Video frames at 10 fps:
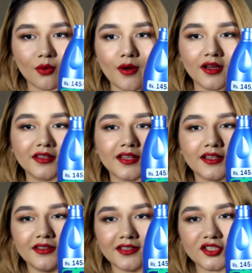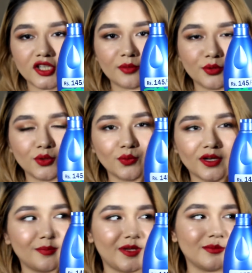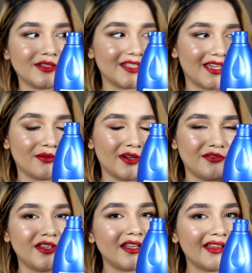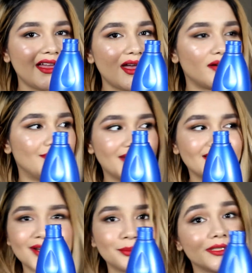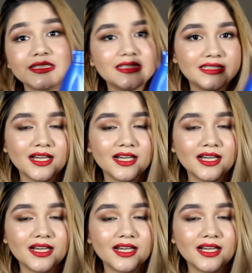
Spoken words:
oil that this shampoo wouldn't be able to get rid of it, but it completely